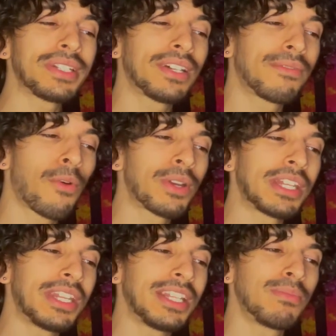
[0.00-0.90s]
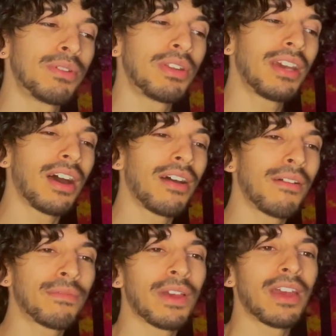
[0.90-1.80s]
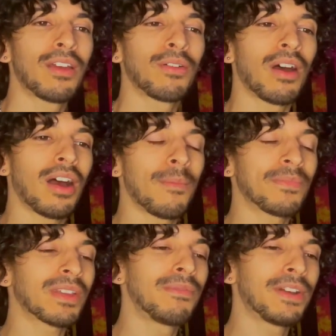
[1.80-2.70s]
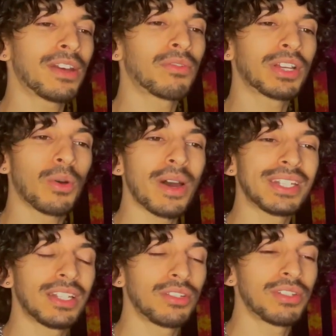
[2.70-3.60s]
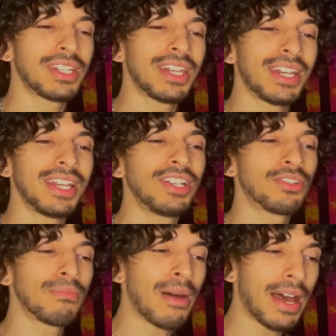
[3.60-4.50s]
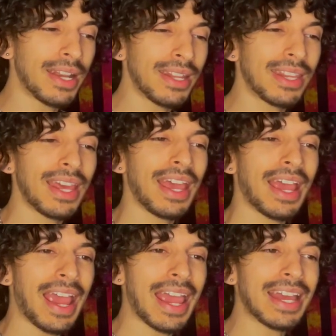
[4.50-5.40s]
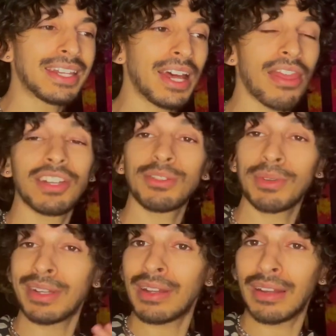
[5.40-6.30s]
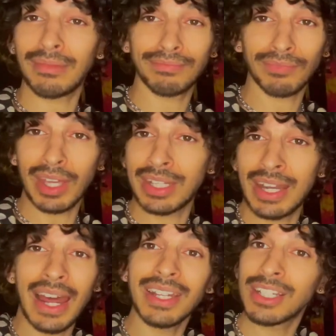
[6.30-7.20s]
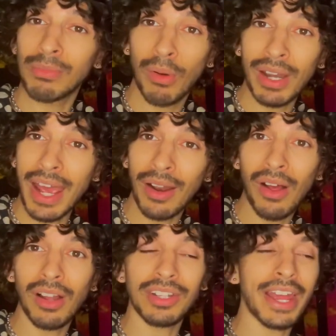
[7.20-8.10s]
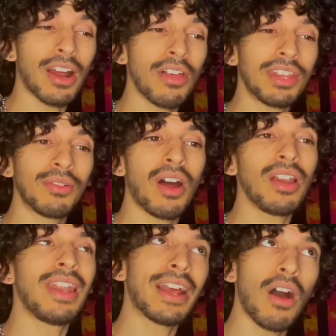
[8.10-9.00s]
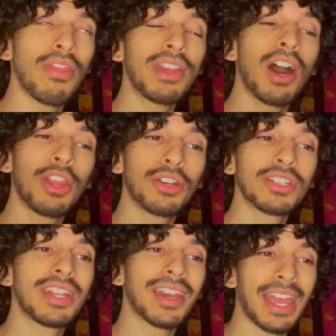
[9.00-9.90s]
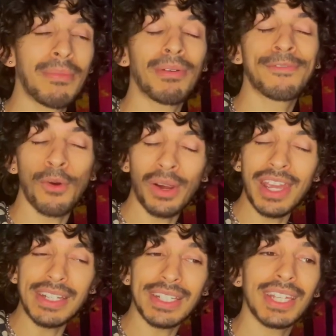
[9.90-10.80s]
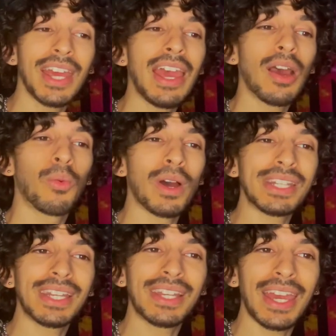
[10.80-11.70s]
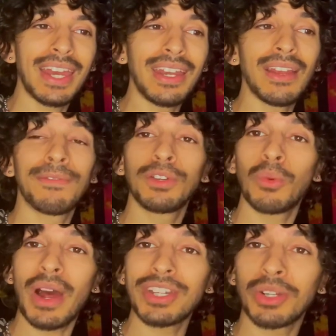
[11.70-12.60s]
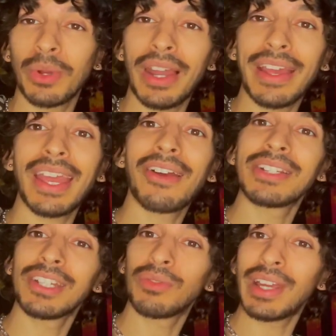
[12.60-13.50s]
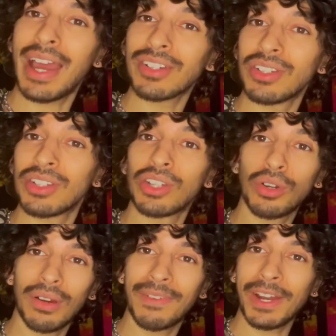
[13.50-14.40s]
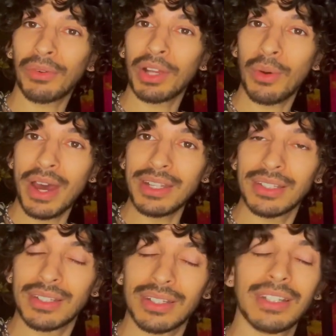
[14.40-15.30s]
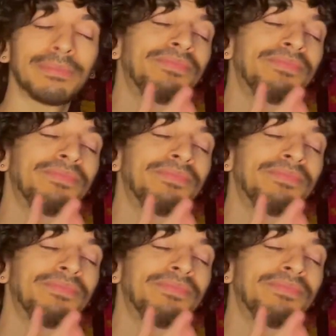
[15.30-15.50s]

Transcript: look forward to these beauty of um, video requests that you send in each month. And uh, this one did not disappoint at all, like all the like all the others that came before it. Once again, if you watching would like guaranteed reactions to your video requests,